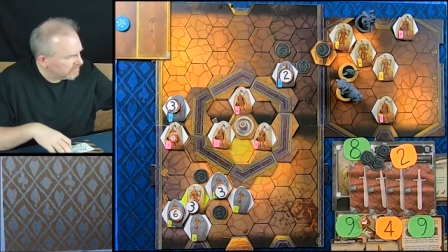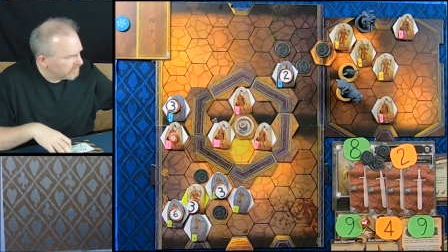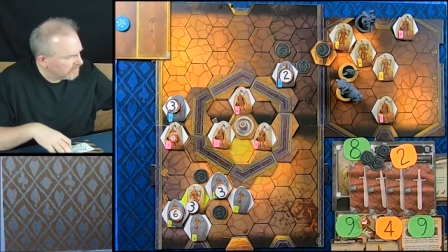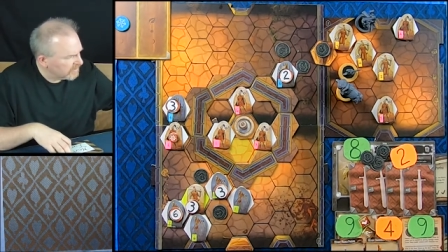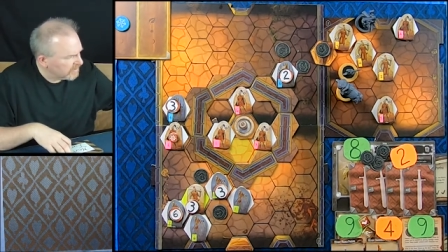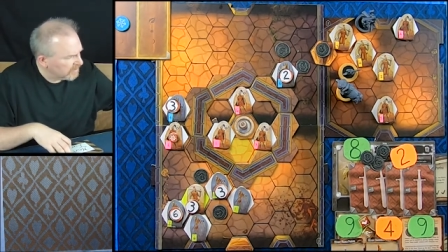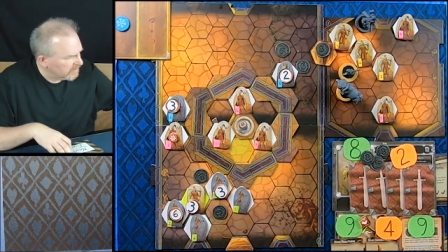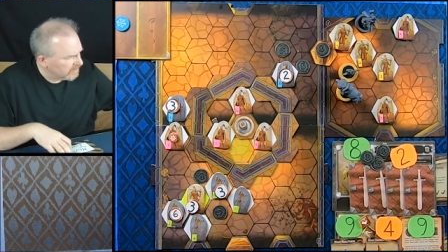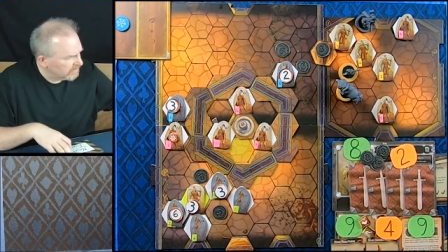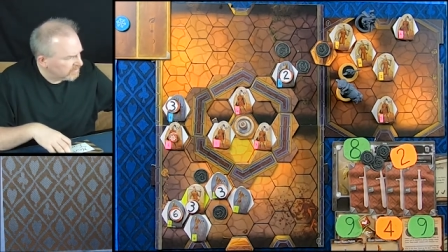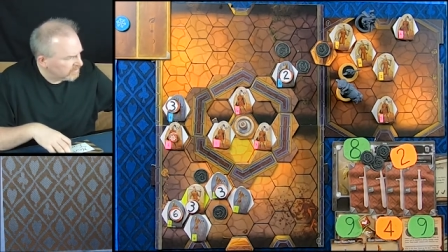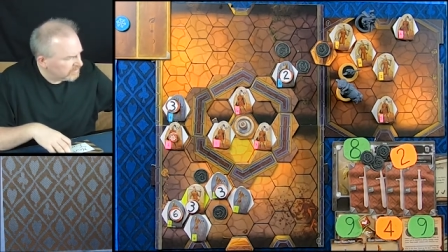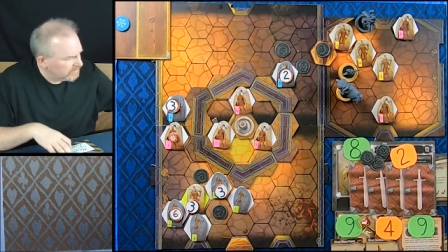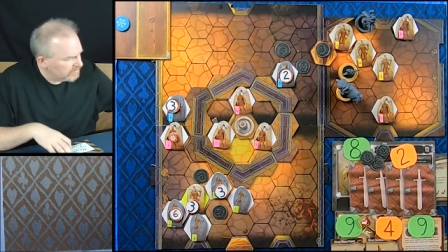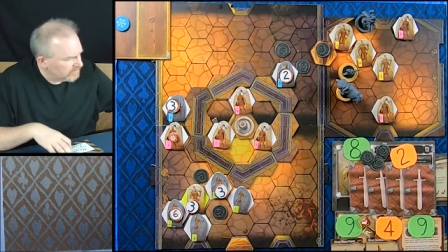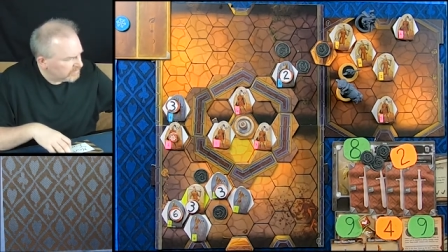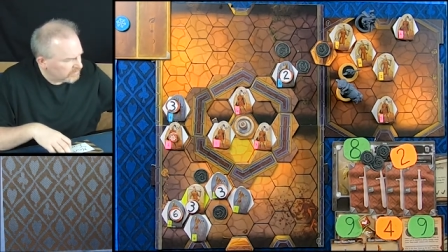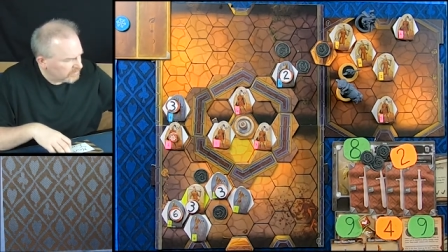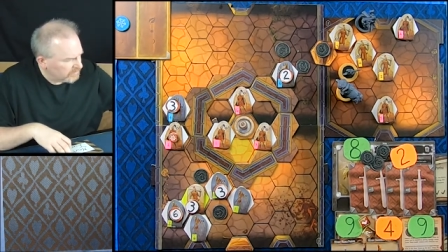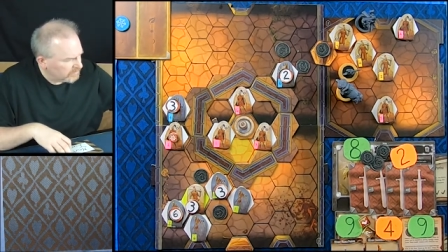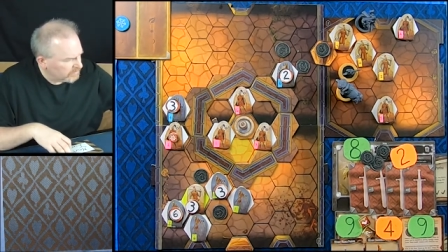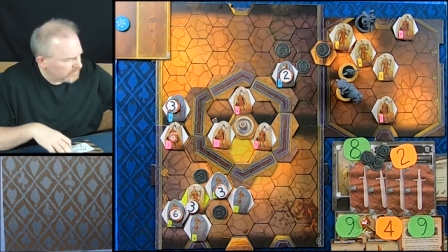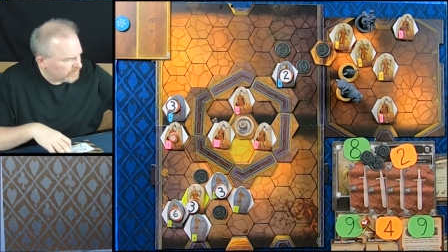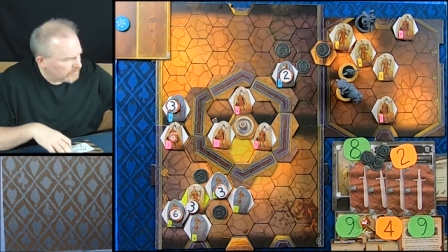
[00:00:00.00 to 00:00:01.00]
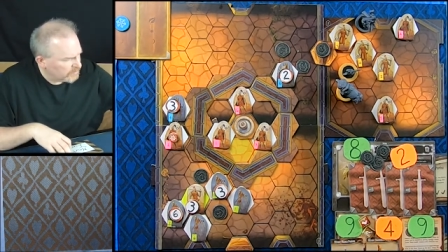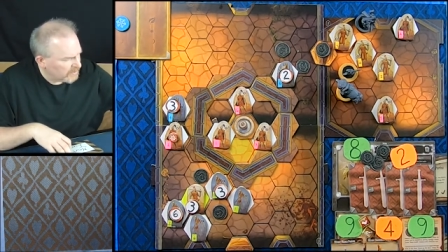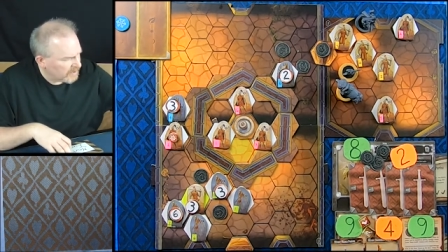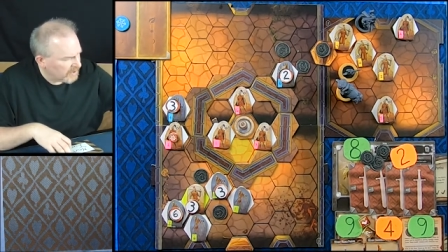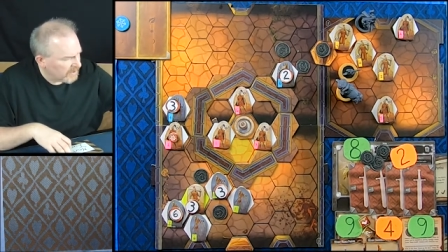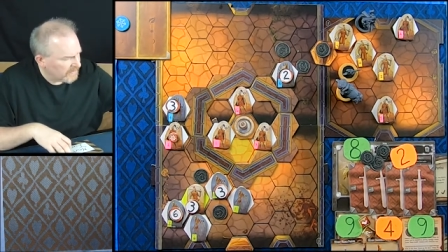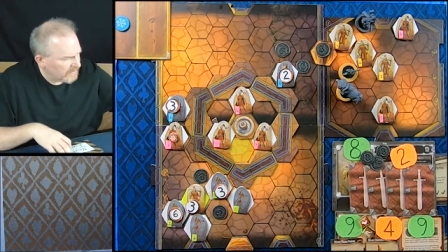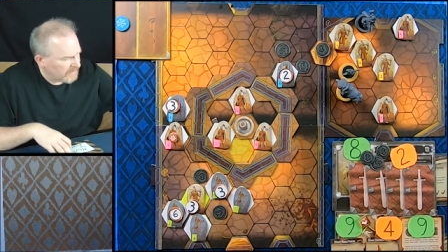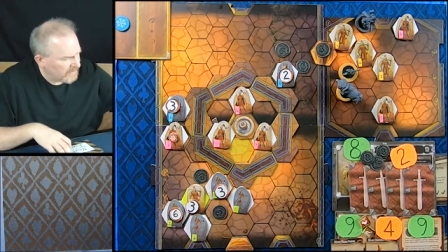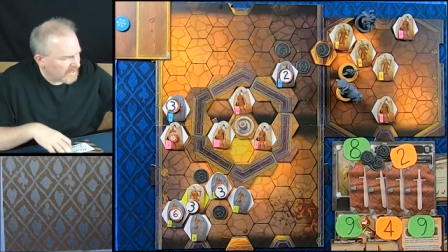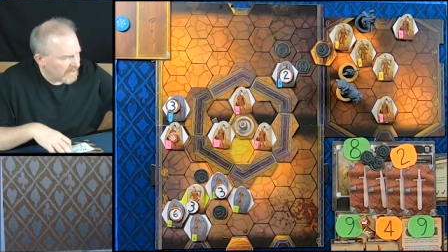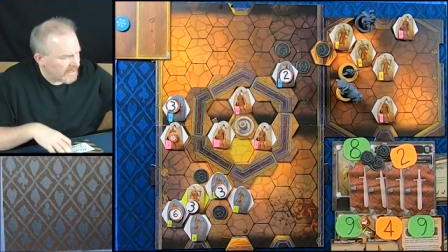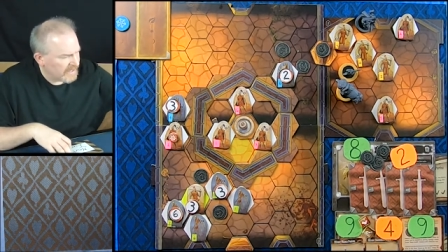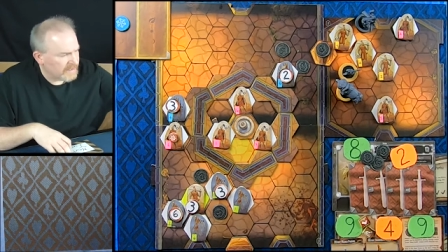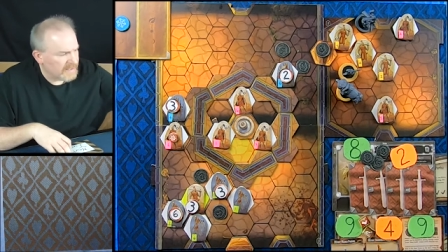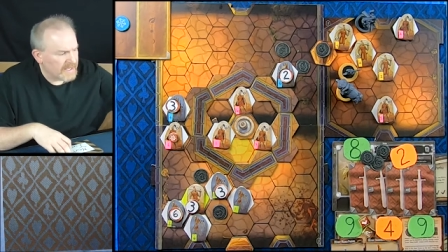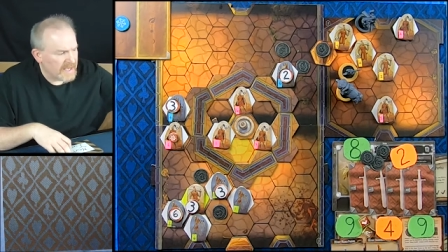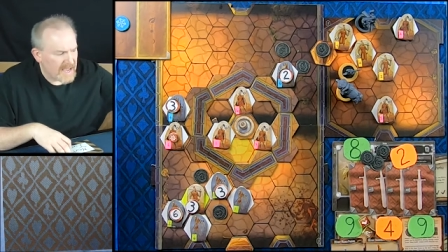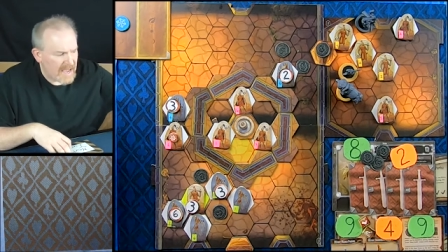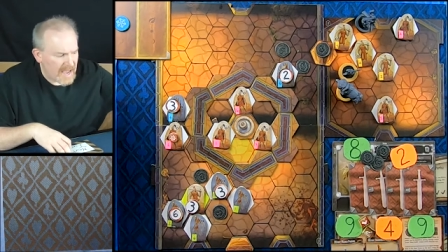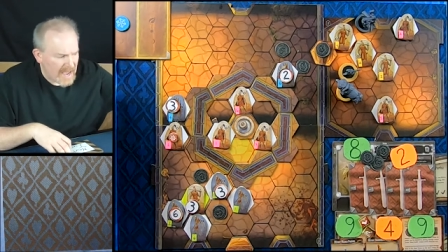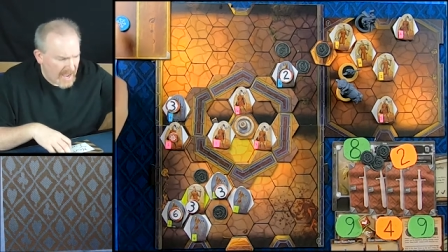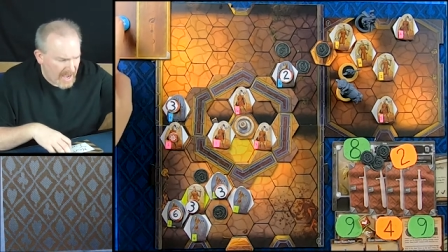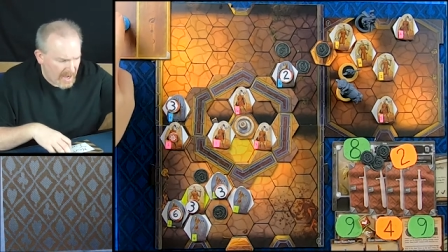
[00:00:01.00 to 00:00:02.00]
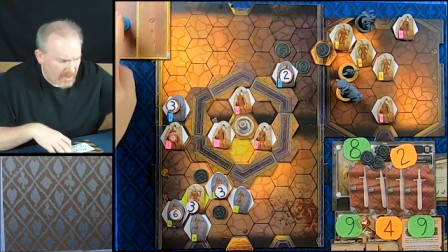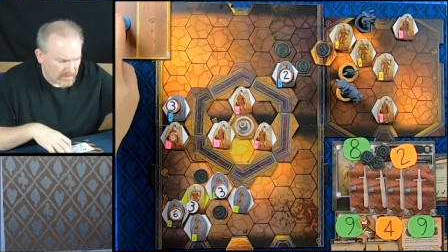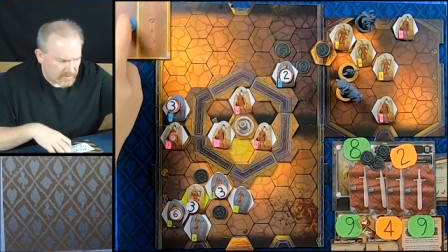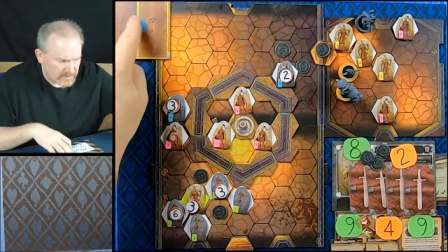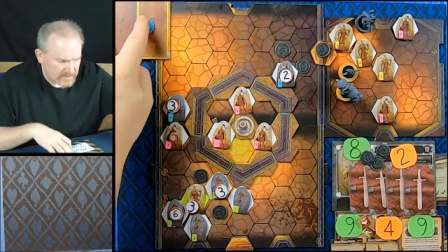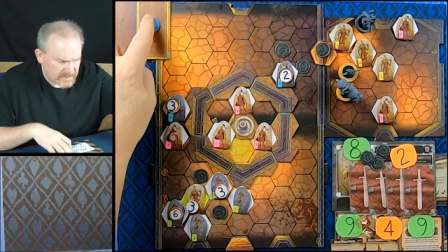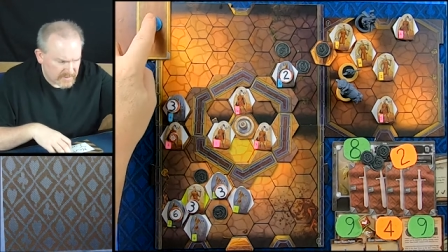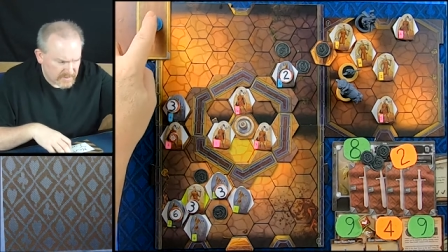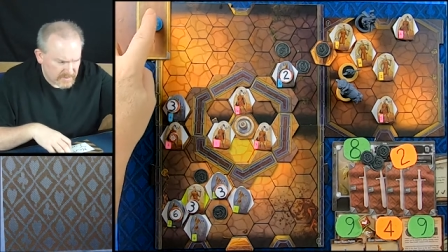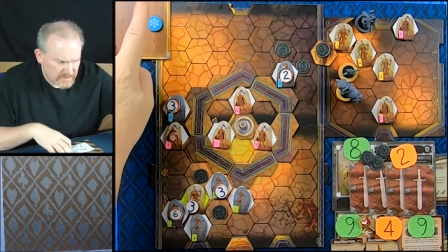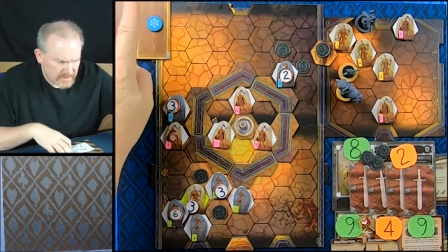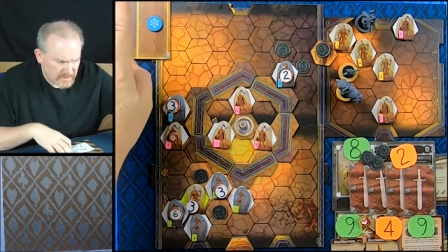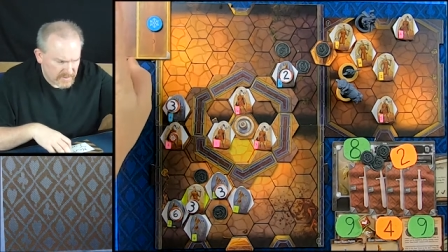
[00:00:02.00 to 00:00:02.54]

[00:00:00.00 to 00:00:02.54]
No. We brought that out.